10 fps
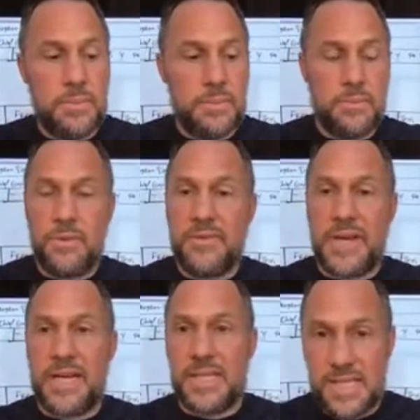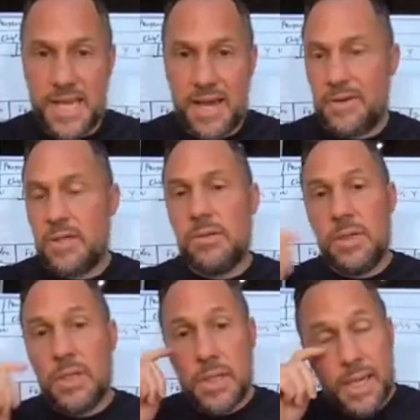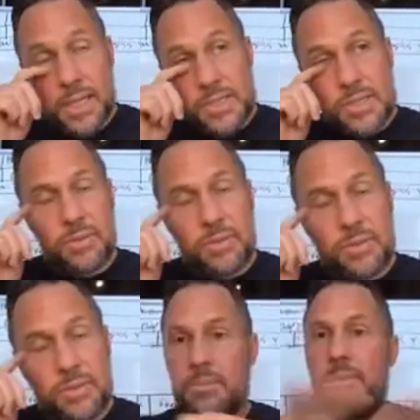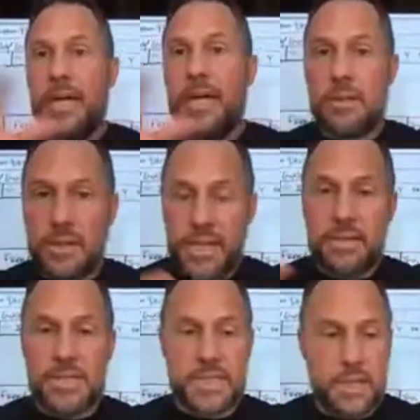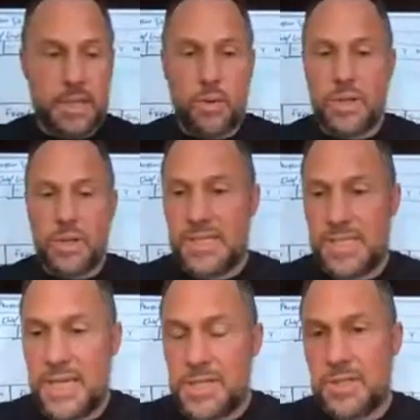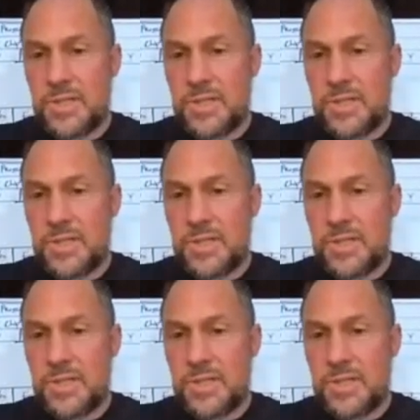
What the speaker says: we've got a CFO, and so we've got bigger leaders in our organization.